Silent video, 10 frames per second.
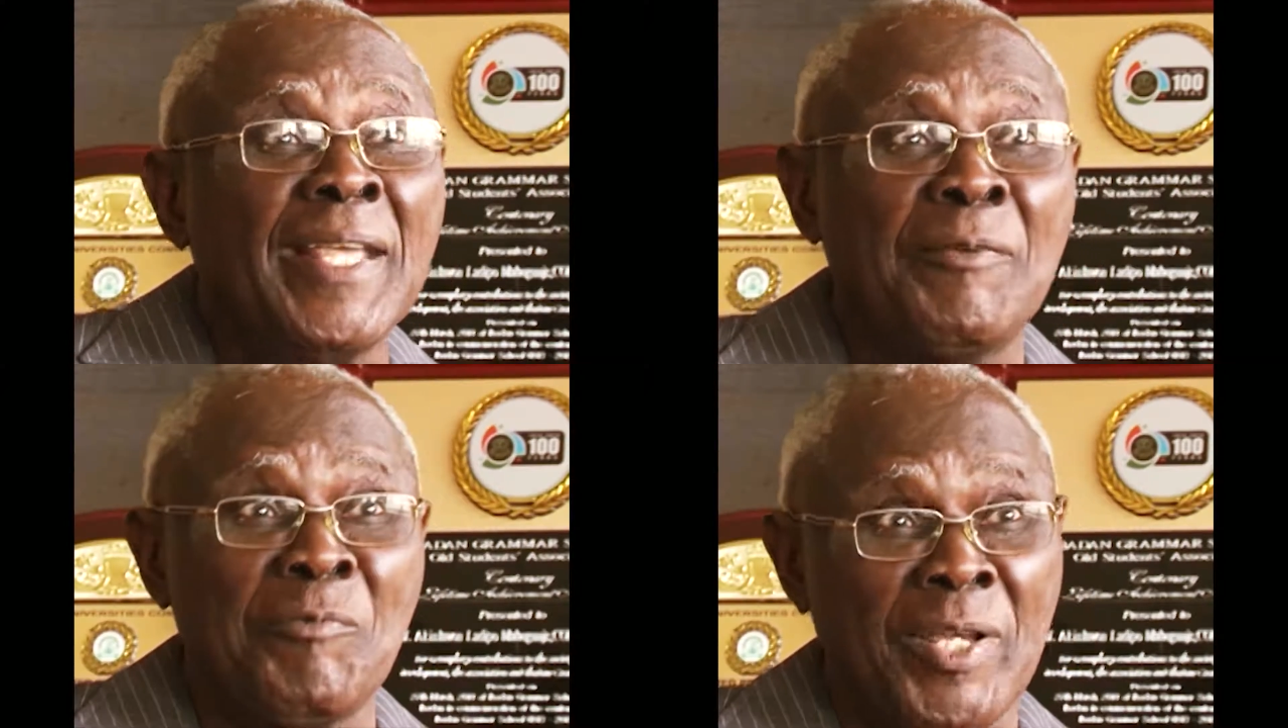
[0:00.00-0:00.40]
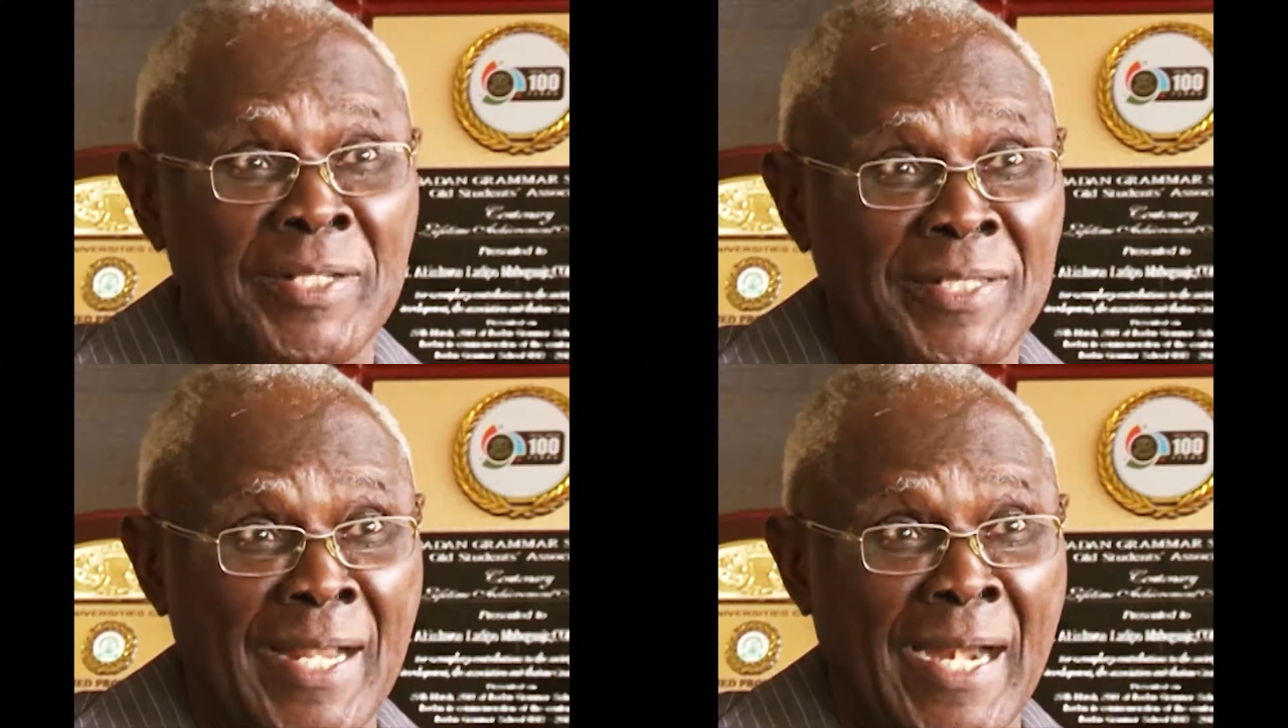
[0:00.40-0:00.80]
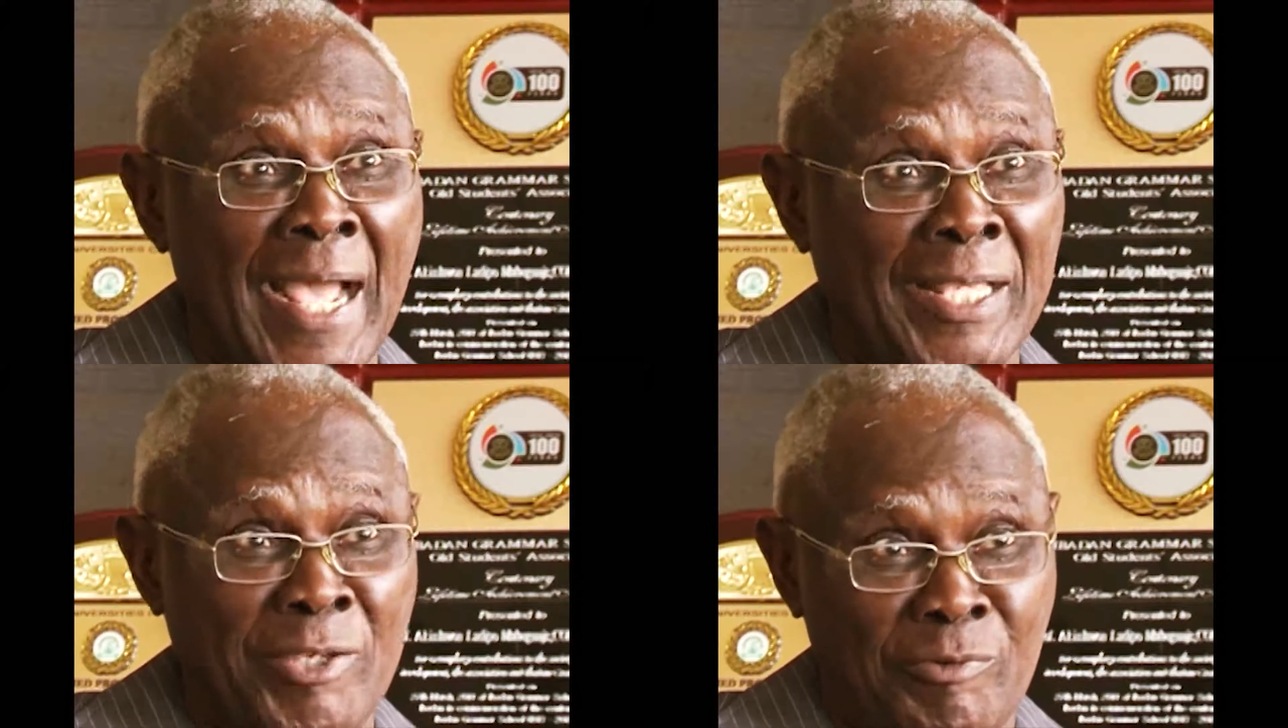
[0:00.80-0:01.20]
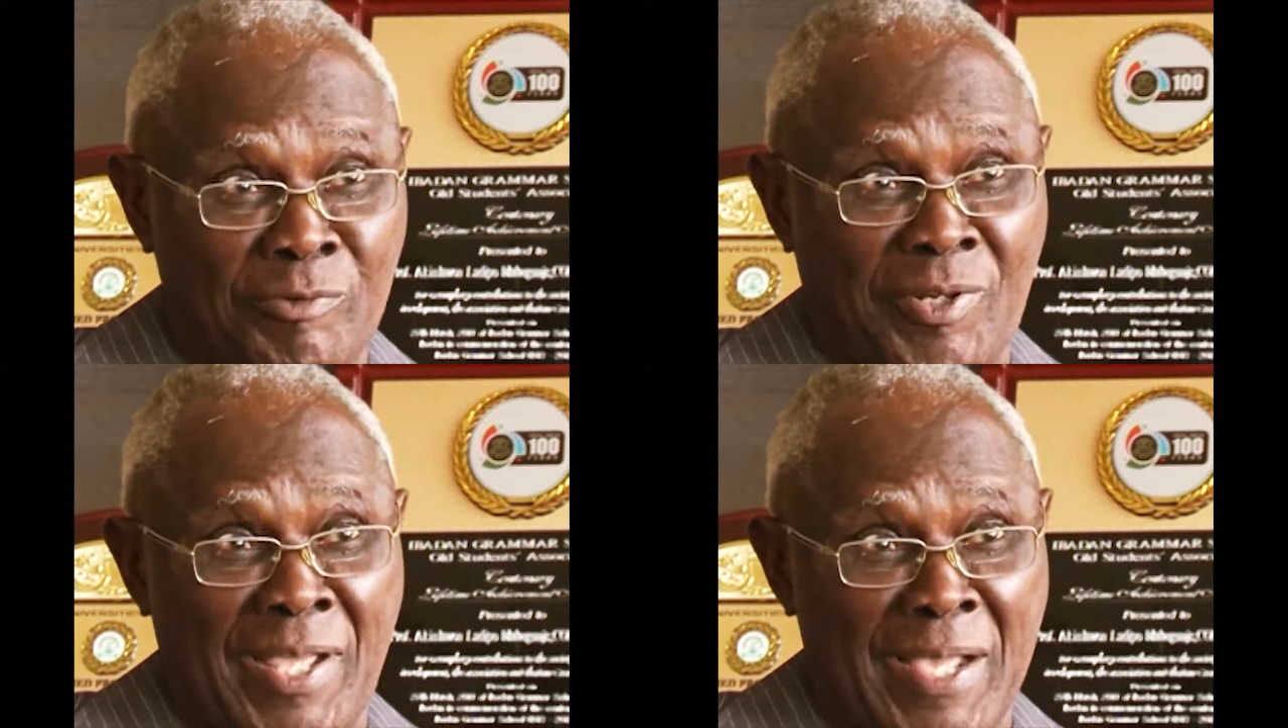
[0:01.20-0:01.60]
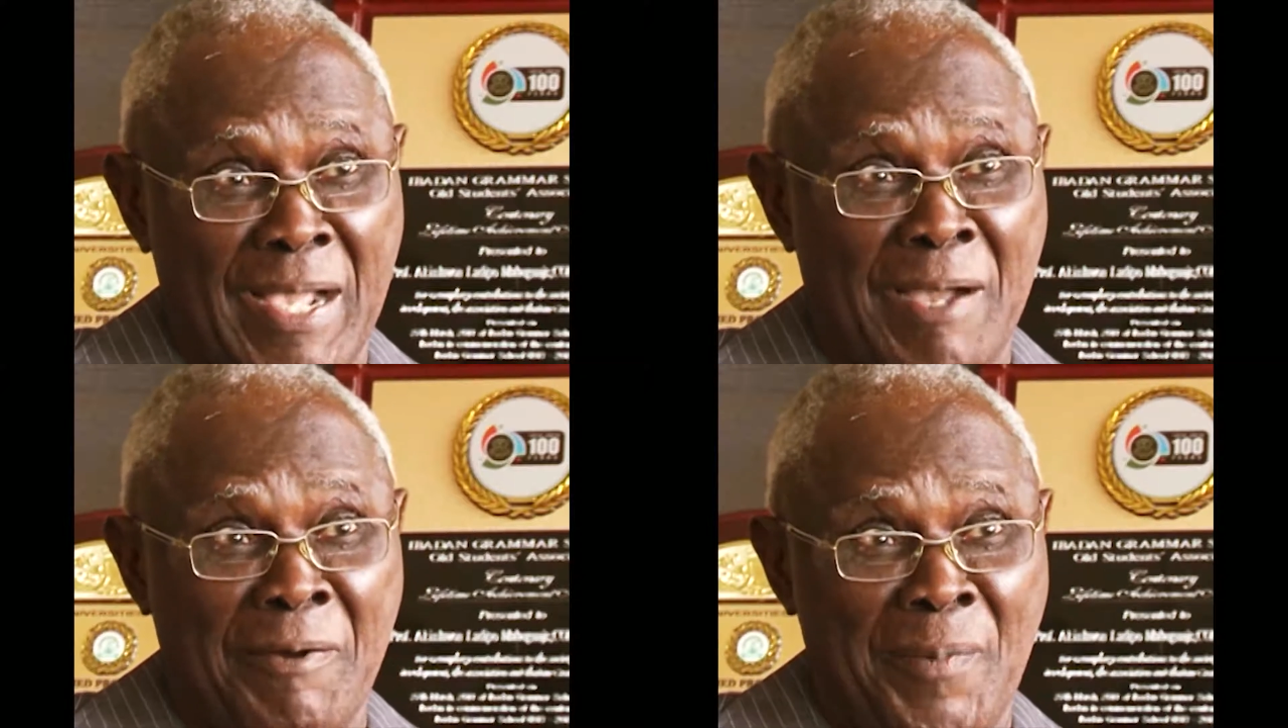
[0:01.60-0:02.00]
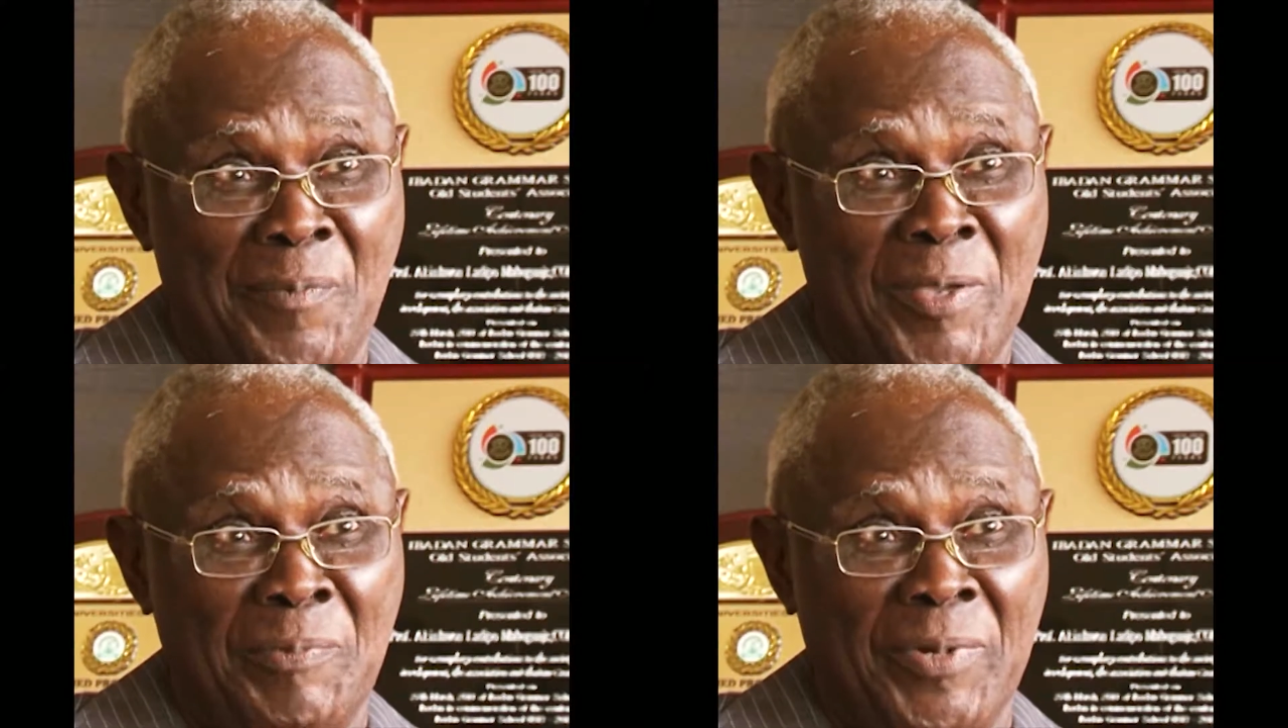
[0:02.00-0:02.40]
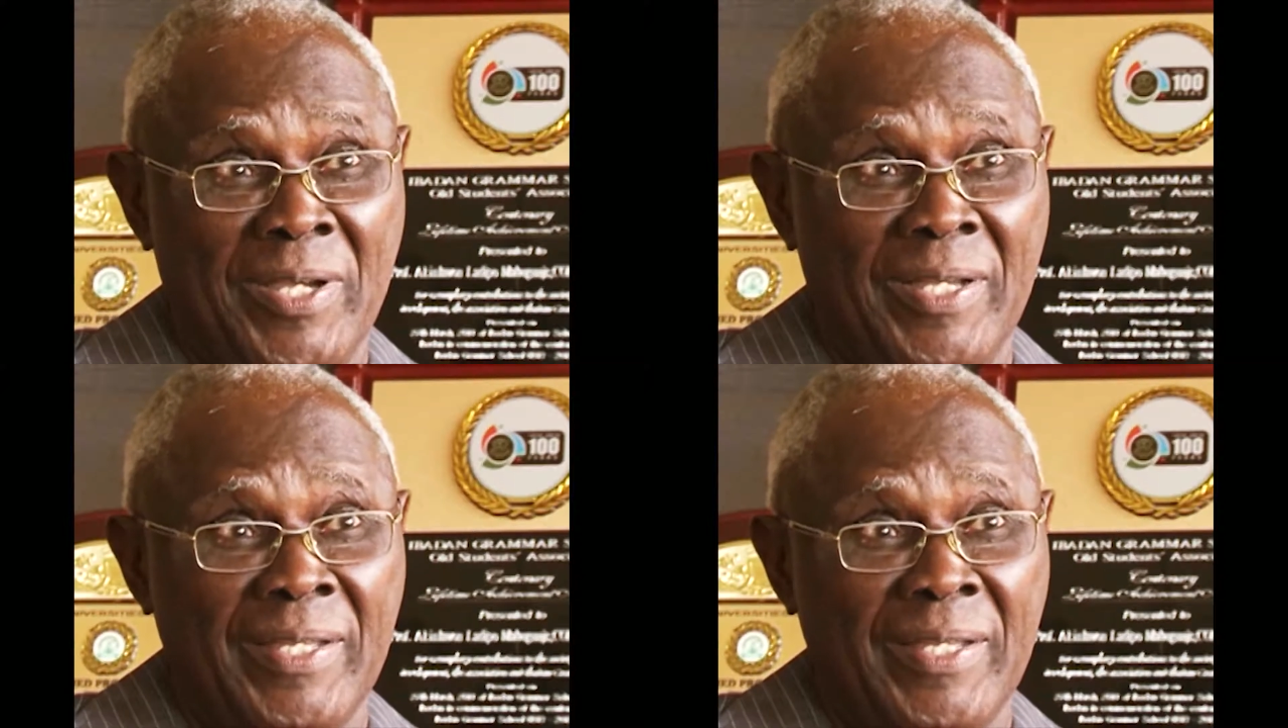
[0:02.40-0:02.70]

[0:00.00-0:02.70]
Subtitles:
then went and argued our paper,